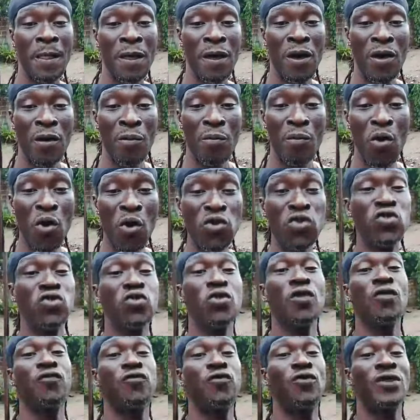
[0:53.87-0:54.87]
Most
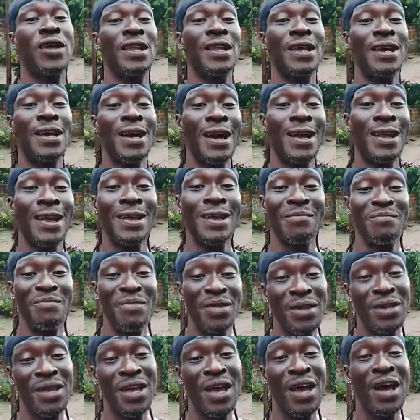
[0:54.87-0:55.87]
of when they kind of the
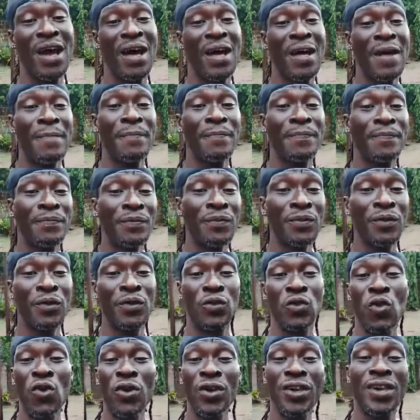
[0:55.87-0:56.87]
media,
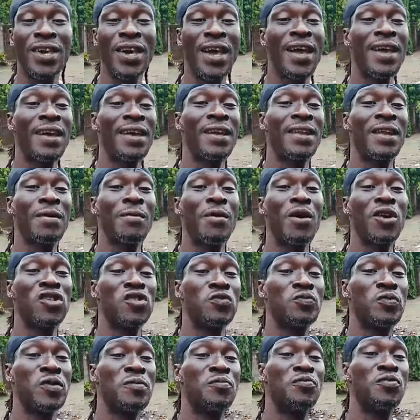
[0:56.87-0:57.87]
not care again about
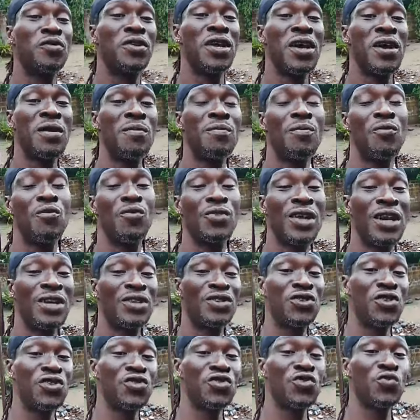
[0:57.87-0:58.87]
people them, when I
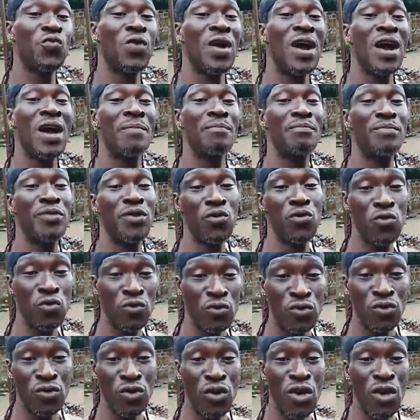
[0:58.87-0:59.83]
just want abuse.